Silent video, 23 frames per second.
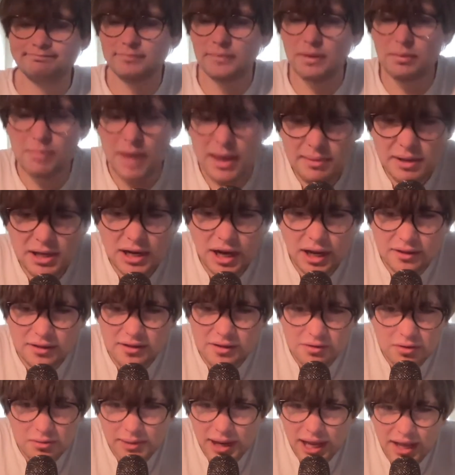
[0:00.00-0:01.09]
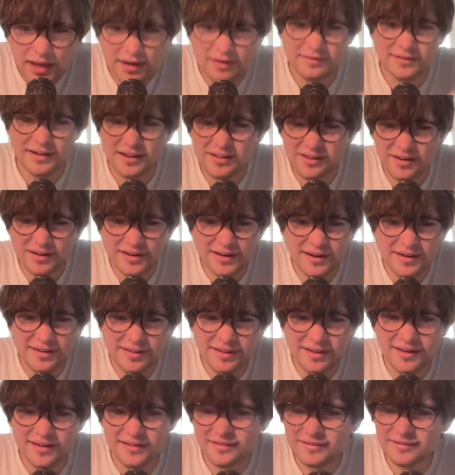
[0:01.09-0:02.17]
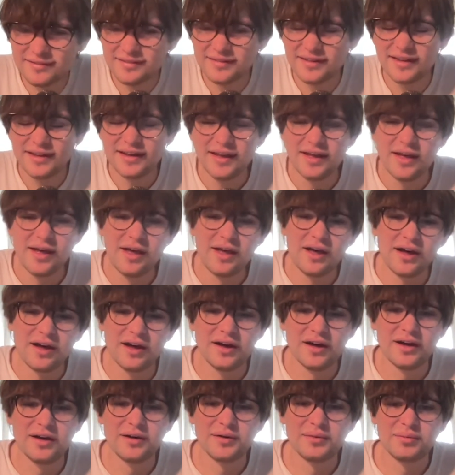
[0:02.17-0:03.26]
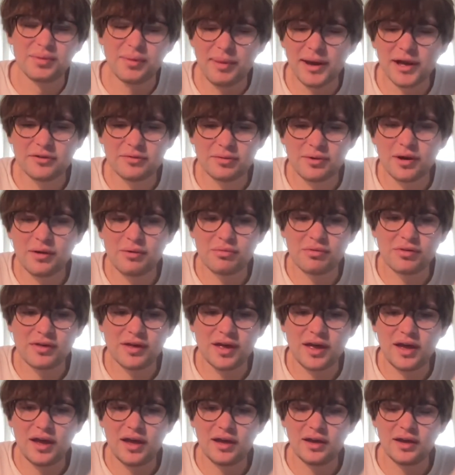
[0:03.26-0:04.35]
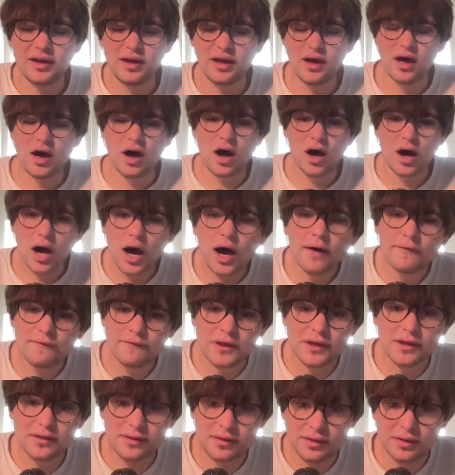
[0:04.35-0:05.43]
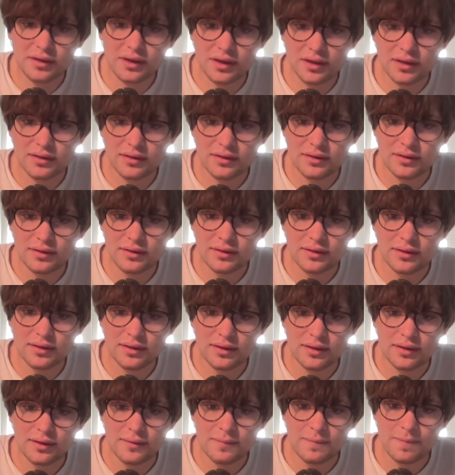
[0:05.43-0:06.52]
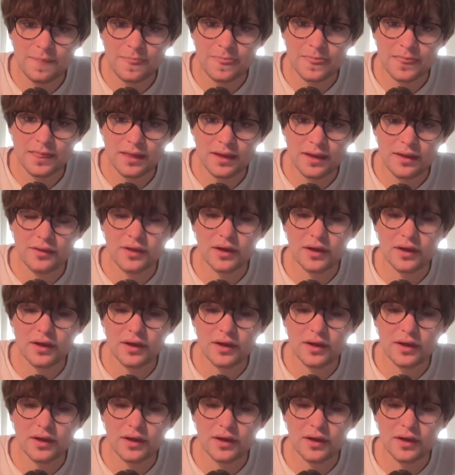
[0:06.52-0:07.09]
Maybe Nazis are bad. That's all I gotta say. But back to what I was saying. Obviously, the